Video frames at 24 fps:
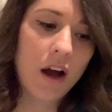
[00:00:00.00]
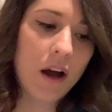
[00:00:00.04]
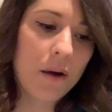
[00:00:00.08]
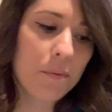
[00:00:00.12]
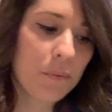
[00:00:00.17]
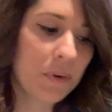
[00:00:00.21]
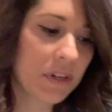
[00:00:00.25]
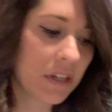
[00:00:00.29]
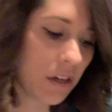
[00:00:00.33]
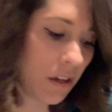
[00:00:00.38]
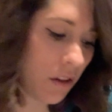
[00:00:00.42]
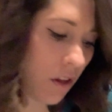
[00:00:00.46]

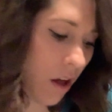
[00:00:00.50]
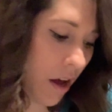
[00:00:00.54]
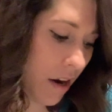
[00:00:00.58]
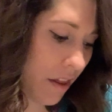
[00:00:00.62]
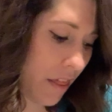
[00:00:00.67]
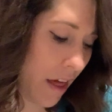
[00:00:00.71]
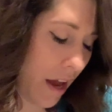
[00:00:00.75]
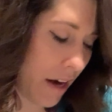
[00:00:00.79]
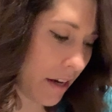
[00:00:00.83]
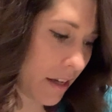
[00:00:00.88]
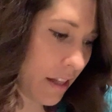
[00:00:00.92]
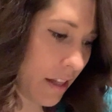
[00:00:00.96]
We did a lot of
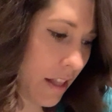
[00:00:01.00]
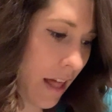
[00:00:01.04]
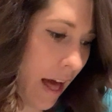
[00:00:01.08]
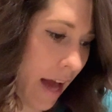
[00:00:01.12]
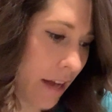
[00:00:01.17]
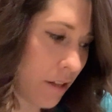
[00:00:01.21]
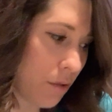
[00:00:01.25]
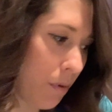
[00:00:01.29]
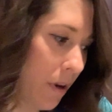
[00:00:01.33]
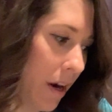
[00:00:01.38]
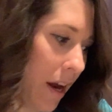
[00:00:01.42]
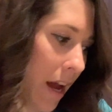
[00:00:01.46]
that in
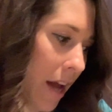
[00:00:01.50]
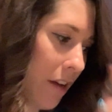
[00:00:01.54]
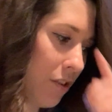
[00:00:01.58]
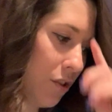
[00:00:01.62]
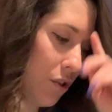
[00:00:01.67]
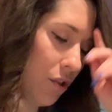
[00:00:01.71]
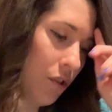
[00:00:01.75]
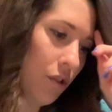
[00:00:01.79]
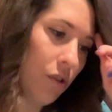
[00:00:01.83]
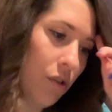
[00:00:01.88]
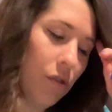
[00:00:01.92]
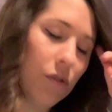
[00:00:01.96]
class where I had
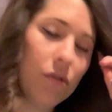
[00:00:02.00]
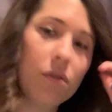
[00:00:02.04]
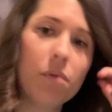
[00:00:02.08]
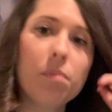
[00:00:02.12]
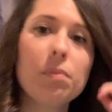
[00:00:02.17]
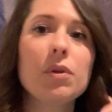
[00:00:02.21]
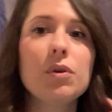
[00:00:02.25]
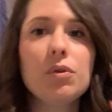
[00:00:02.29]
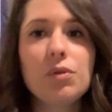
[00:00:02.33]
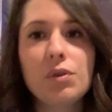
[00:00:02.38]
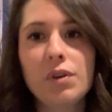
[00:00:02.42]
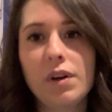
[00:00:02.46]
you use a
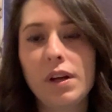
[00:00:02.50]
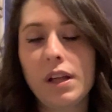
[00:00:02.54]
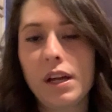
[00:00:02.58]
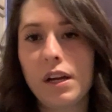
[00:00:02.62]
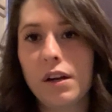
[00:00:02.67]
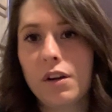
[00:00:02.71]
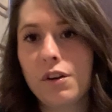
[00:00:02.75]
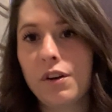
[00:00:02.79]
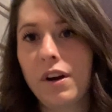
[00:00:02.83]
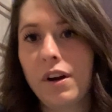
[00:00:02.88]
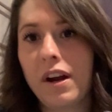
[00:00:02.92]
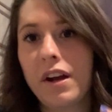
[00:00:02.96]
blue
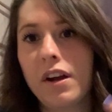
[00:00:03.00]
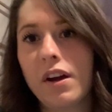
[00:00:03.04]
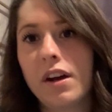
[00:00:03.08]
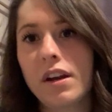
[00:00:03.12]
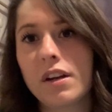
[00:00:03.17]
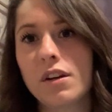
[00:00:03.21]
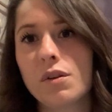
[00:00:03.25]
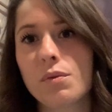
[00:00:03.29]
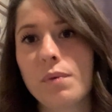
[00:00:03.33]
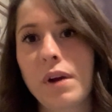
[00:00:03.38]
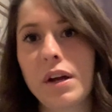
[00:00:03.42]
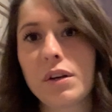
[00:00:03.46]
crayon
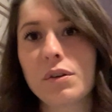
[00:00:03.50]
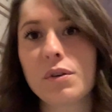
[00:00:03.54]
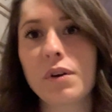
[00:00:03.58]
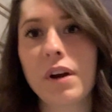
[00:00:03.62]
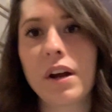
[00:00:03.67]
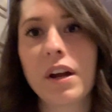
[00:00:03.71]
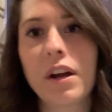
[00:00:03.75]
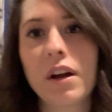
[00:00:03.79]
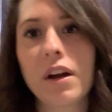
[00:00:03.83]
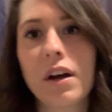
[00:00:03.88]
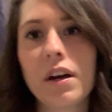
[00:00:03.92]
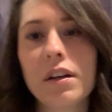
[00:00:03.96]
and a red
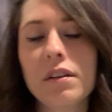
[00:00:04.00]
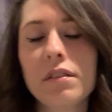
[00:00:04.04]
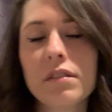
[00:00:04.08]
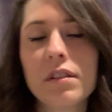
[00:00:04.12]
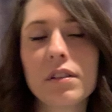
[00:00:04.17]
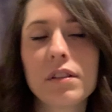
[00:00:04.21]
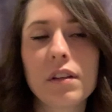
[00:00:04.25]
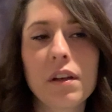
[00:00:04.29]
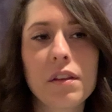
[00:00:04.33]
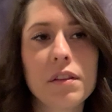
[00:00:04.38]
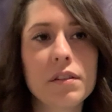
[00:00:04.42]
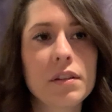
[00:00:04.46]
crayon
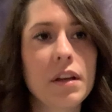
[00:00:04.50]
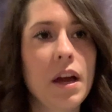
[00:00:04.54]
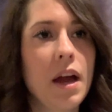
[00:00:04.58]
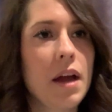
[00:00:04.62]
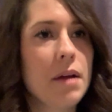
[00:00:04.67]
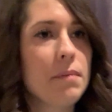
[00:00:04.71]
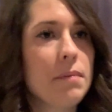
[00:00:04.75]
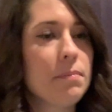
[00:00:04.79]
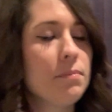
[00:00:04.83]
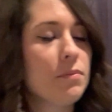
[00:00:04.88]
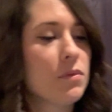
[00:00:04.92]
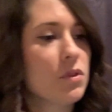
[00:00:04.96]
to tell the
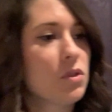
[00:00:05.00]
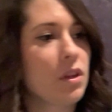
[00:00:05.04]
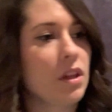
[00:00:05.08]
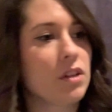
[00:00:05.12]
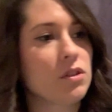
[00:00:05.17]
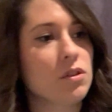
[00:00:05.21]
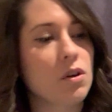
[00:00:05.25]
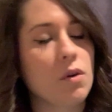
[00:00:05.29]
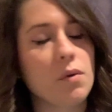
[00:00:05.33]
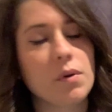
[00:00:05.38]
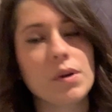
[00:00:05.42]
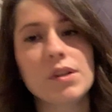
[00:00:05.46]
time. So
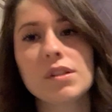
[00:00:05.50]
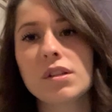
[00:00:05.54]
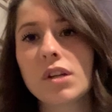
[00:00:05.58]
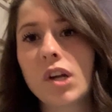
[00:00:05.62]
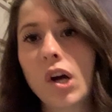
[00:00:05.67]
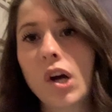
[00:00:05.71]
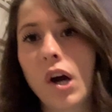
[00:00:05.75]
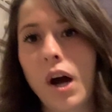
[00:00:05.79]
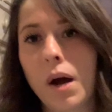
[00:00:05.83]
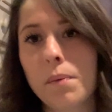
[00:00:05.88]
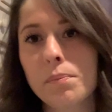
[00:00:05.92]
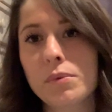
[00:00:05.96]
that's always an
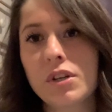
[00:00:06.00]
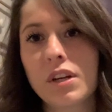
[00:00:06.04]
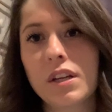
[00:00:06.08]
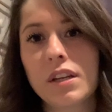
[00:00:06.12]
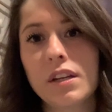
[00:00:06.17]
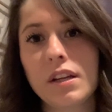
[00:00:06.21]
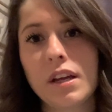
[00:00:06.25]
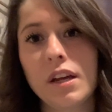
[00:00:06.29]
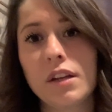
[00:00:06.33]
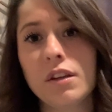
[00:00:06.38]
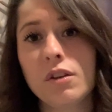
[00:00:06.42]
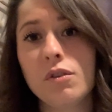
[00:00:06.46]

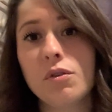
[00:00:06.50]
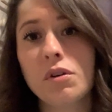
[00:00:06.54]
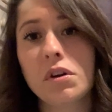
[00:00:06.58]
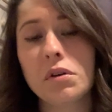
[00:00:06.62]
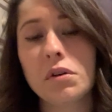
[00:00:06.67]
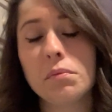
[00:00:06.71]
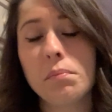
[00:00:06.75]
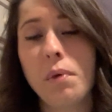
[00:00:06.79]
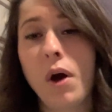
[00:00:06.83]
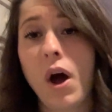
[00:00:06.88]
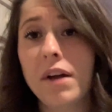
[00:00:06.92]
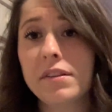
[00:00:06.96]
option, and you
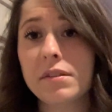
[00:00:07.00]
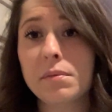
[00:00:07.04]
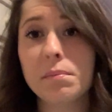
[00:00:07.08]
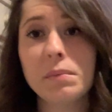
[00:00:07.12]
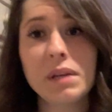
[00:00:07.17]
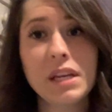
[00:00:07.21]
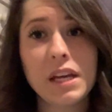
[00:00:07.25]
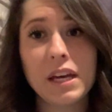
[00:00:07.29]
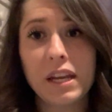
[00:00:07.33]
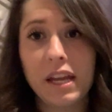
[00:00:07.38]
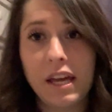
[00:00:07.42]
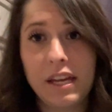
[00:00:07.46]
can pause
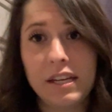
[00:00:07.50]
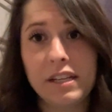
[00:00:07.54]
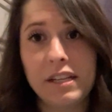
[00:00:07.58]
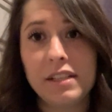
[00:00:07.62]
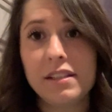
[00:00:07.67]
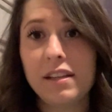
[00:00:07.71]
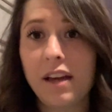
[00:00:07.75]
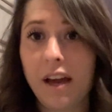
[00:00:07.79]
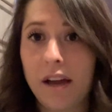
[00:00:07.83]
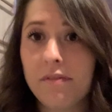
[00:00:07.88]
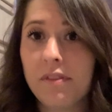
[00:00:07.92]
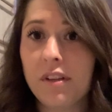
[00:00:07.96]
me at any
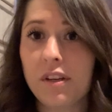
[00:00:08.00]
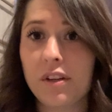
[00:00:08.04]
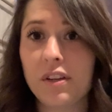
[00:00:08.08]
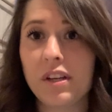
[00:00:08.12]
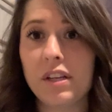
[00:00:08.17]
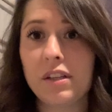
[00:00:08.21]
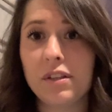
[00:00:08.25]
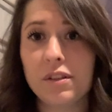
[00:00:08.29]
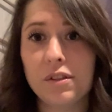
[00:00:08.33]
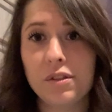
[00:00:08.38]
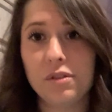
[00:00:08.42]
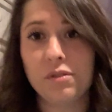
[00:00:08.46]
time that you
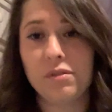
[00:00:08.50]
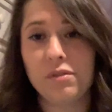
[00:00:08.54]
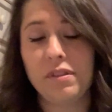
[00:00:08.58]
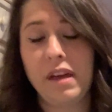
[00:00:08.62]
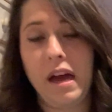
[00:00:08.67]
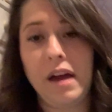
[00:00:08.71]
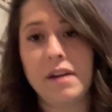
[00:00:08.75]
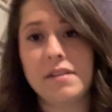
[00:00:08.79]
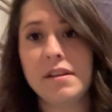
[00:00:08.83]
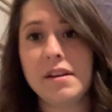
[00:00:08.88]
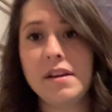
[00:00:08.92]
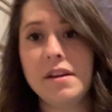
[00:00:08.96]
need to do
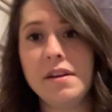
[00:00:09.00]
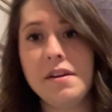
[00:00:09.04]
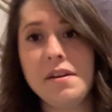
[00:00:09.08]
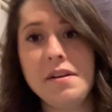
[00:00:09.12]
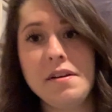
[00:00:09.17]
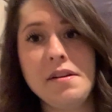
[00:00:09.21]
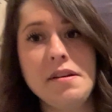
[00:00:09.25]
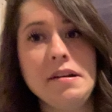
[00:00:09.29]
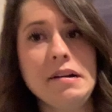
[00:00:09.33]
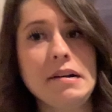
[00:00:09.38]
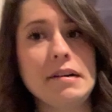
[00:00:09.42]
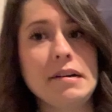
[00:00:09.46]
that.
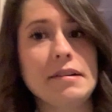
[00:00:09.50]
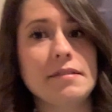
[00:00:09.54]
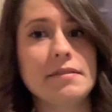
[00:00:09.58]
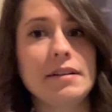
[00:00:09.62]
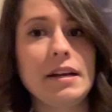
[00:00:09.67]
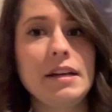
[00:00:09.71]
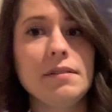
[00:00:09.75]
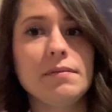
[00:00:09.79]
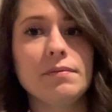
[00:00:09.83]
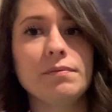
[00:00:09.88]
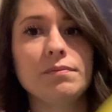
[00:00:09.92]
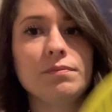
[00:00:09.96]
All
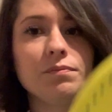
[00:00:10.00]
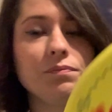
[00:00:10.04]
right.